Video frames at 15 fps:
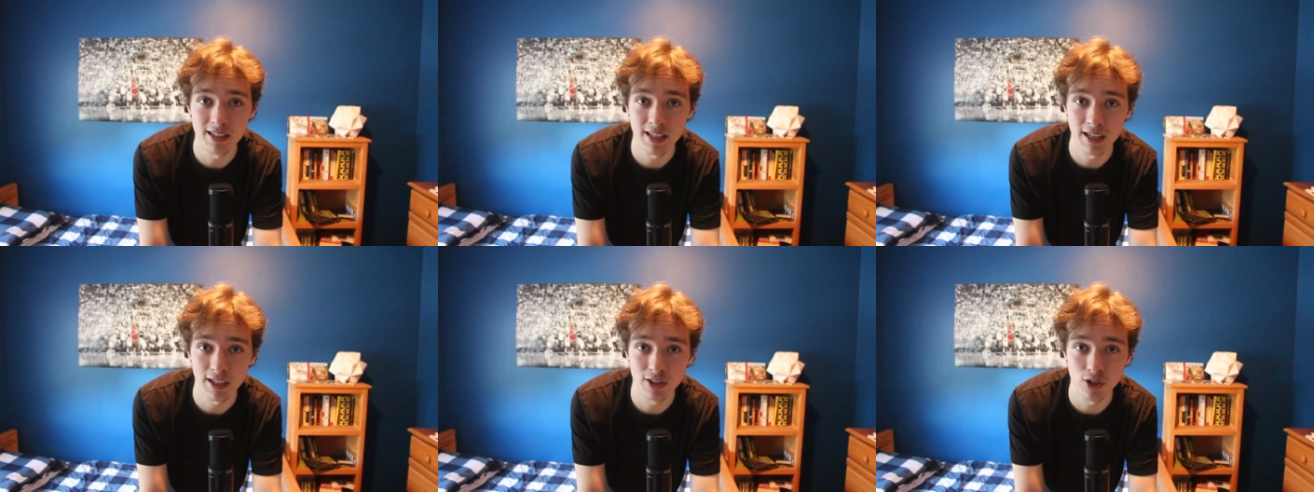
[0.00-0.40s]

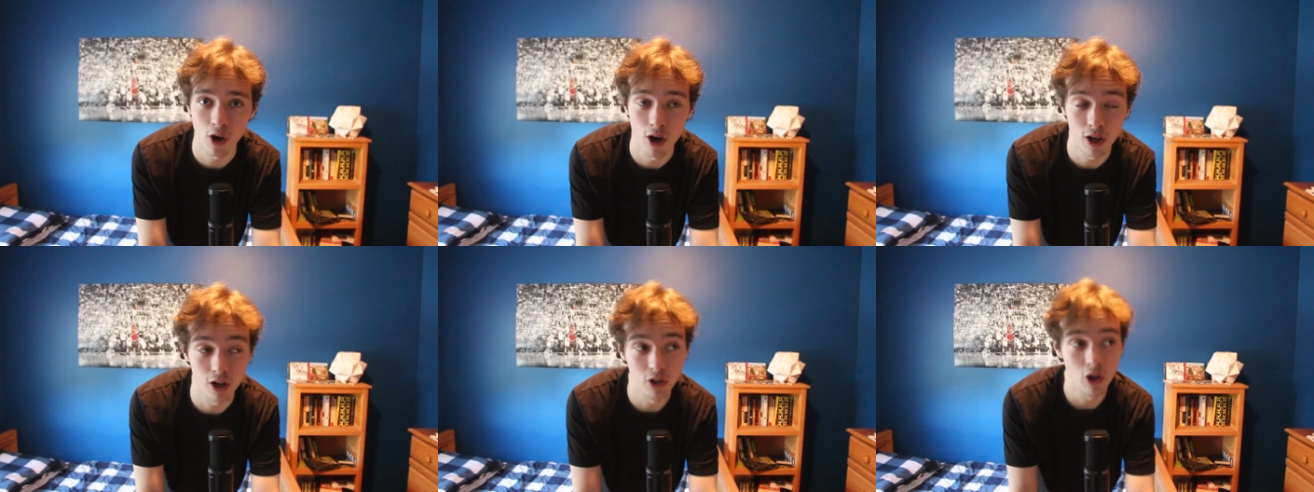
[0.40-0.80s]

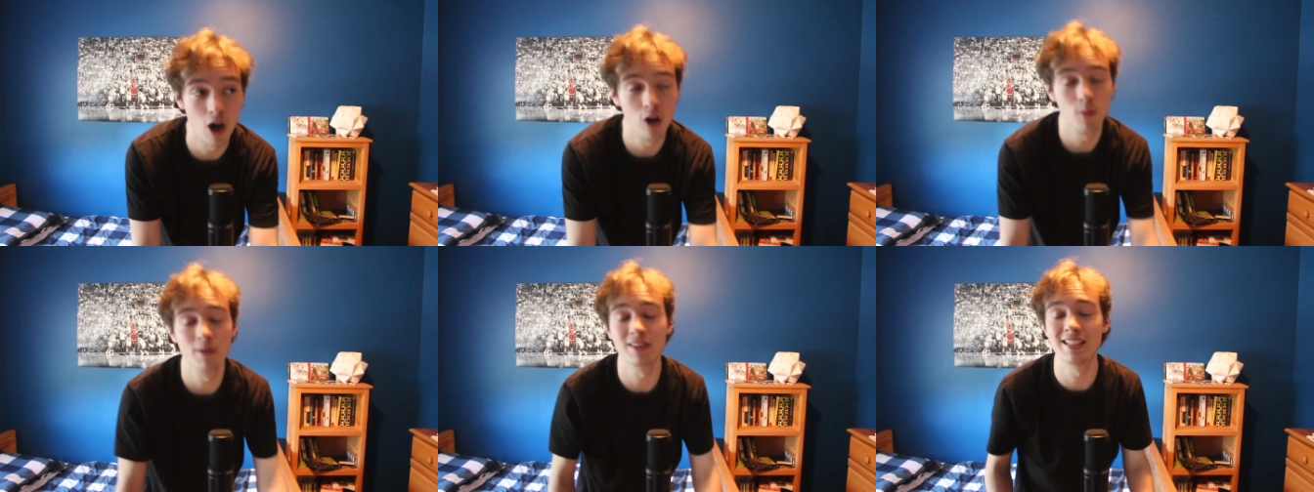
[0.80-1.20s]
TikTok
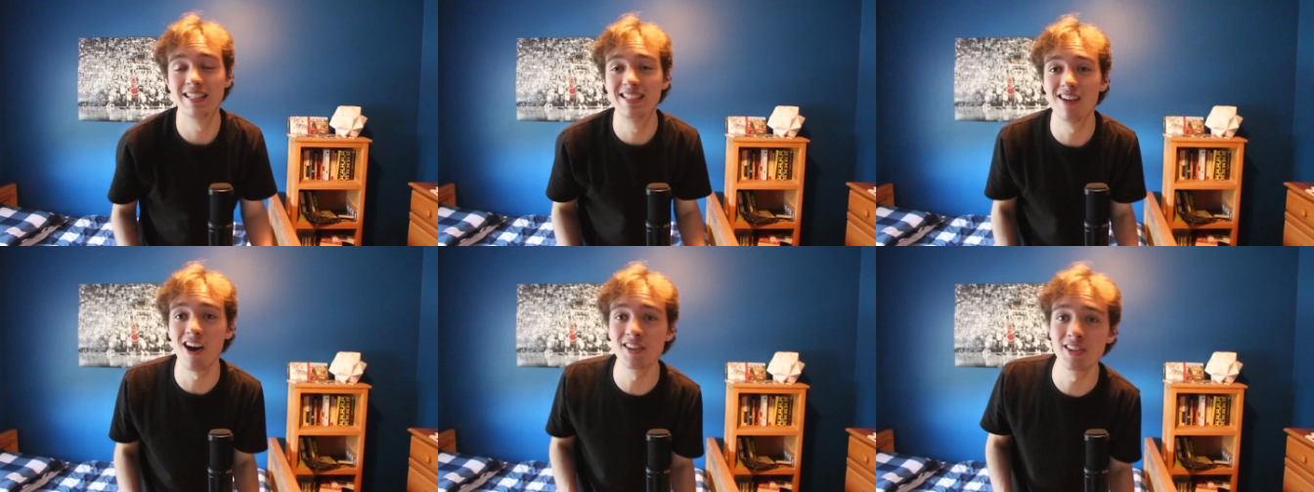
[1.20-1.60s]
along
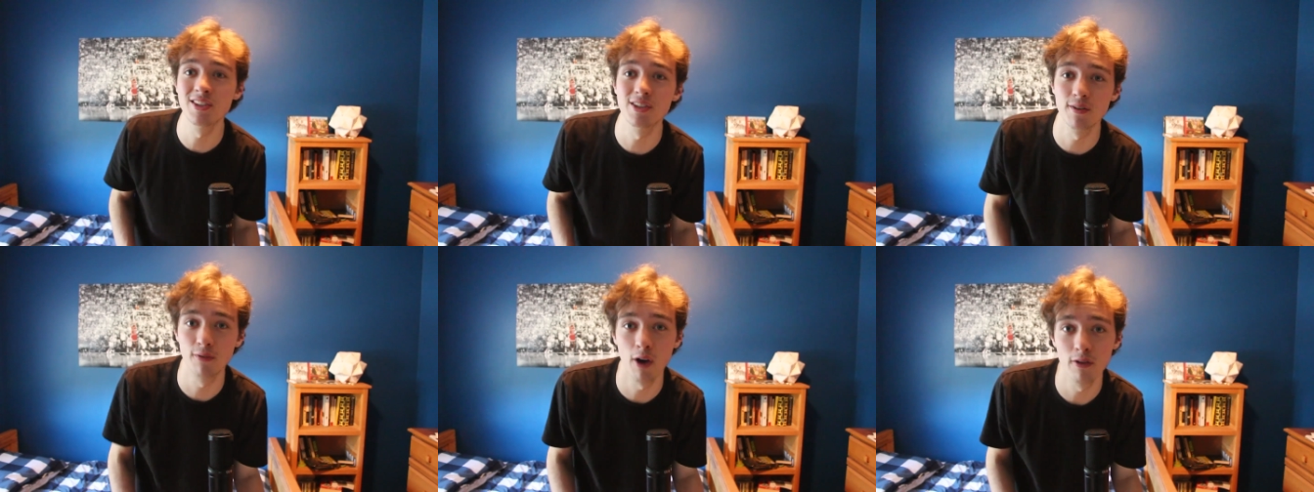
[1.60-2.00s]
with
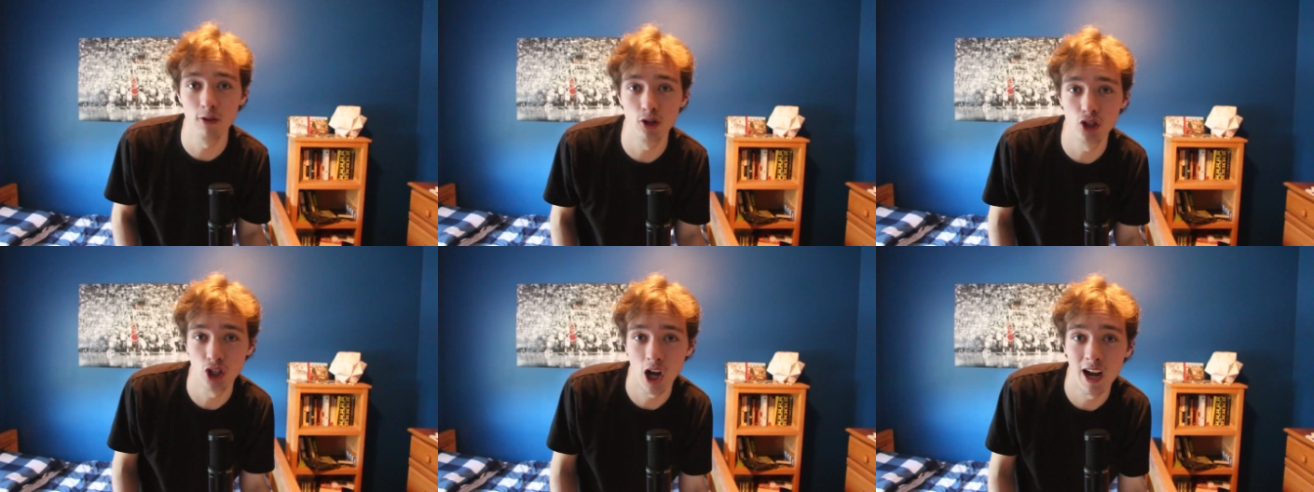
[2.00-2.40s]
dozens of
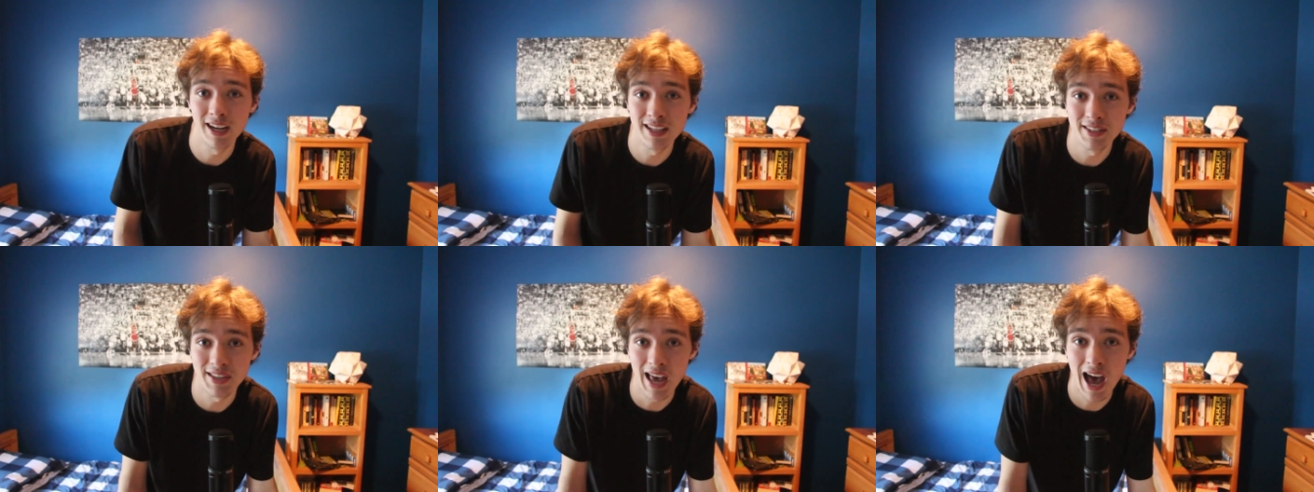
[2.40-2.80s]
other
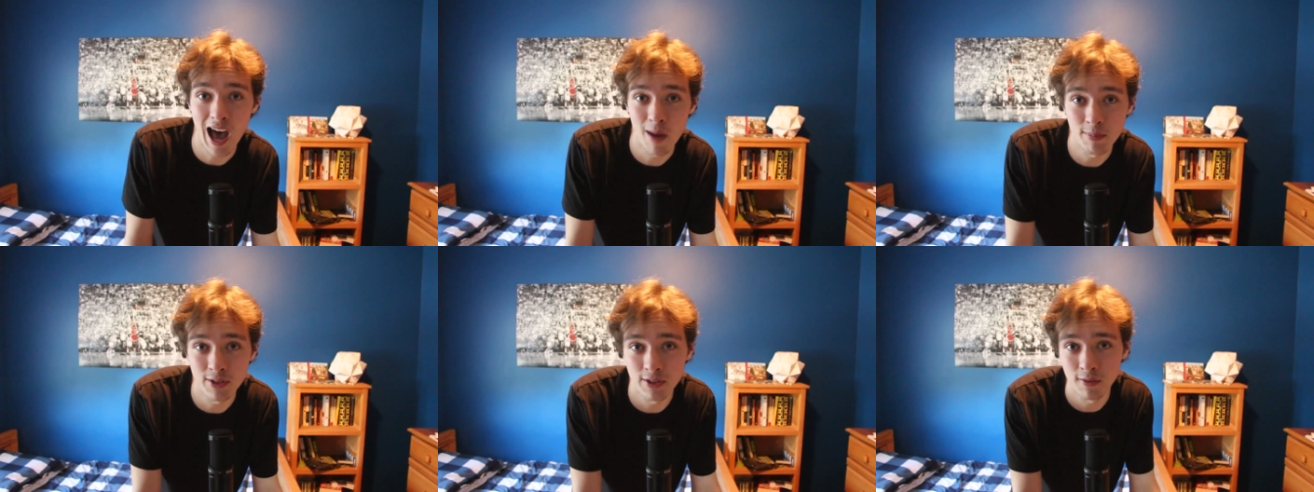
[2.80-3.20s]
Chinese
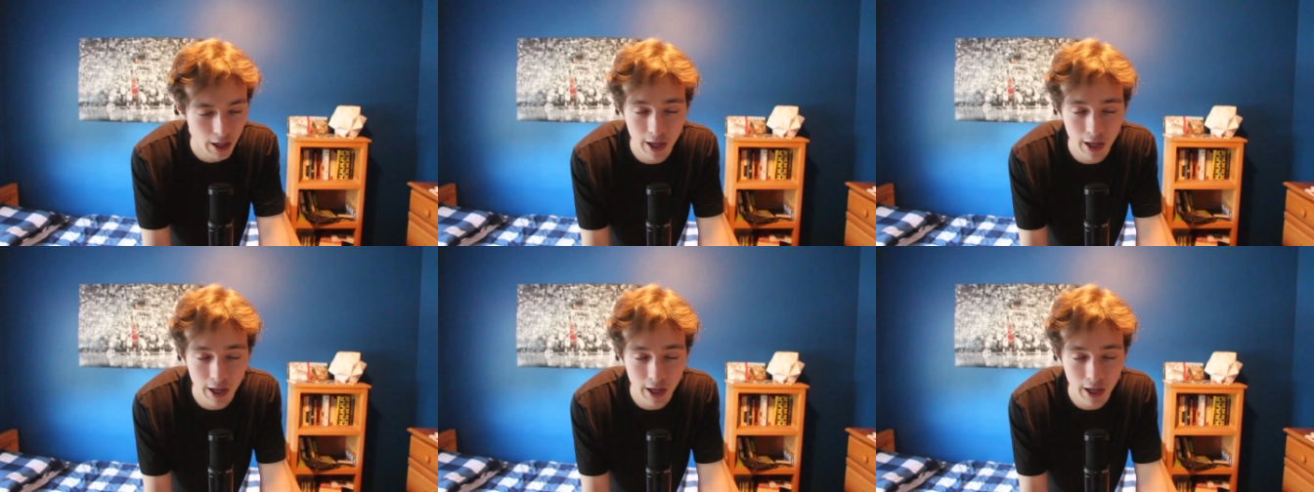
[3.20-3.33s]
apps.